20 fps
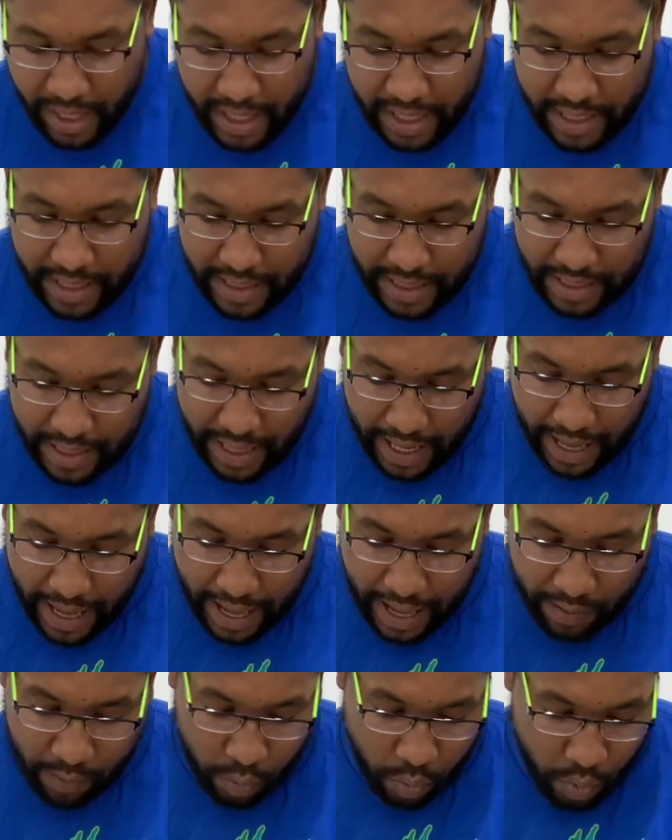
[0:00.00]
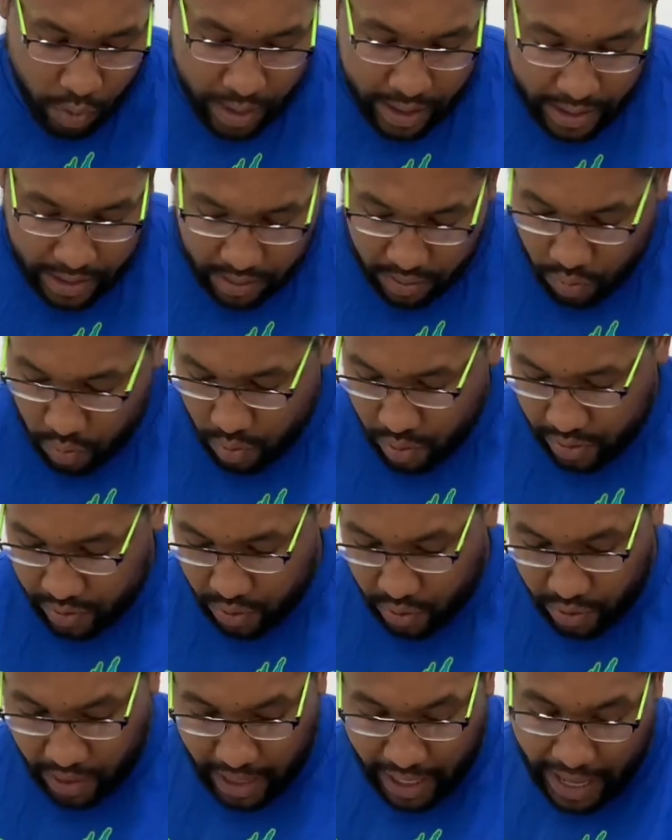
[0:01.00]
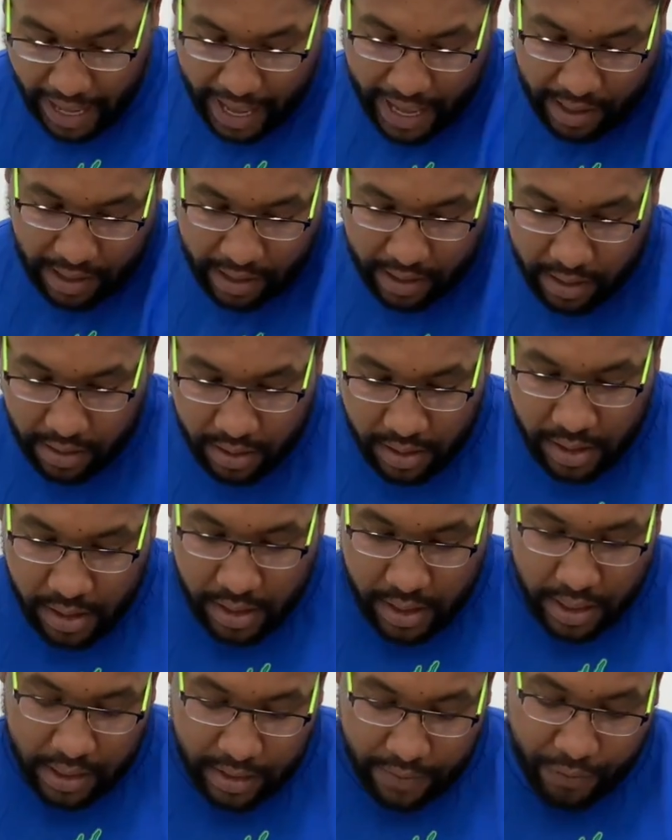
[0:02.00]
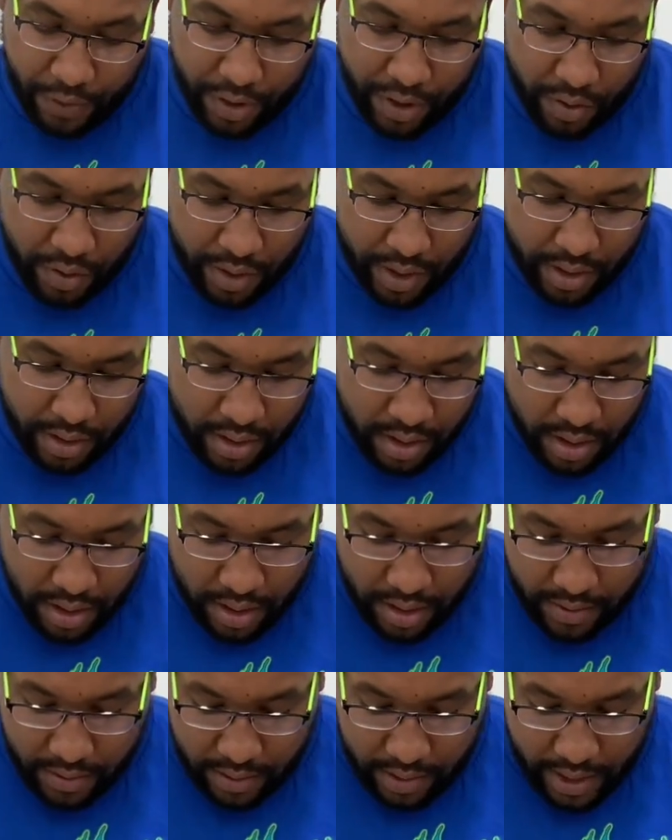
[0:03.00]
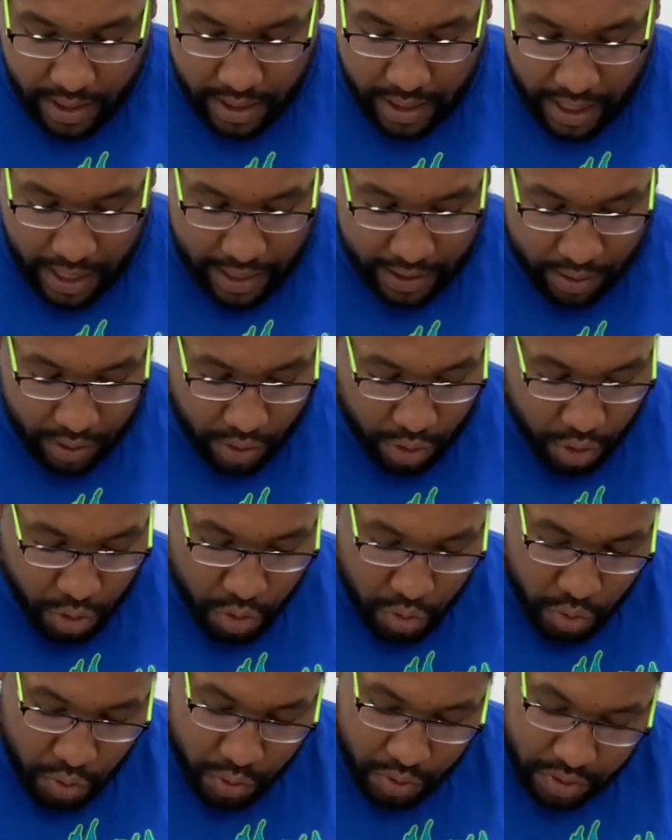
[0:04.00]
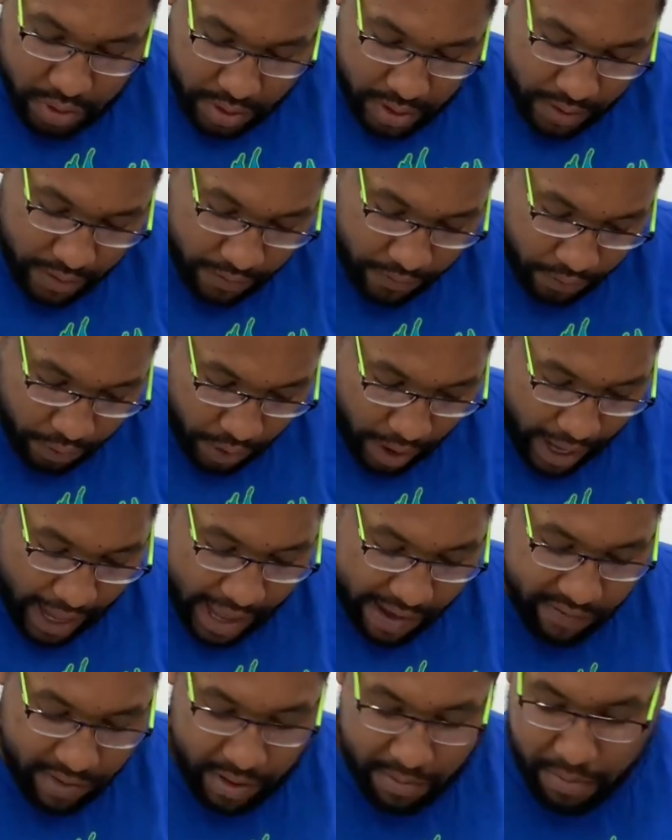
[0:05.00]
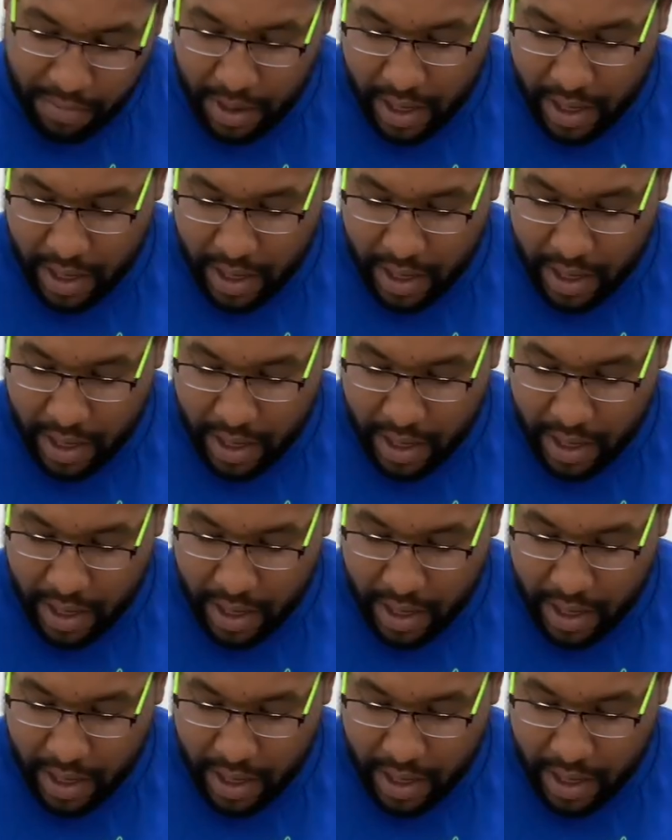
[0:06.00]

that they had one in the works, or they had a different unit that I could use for for having my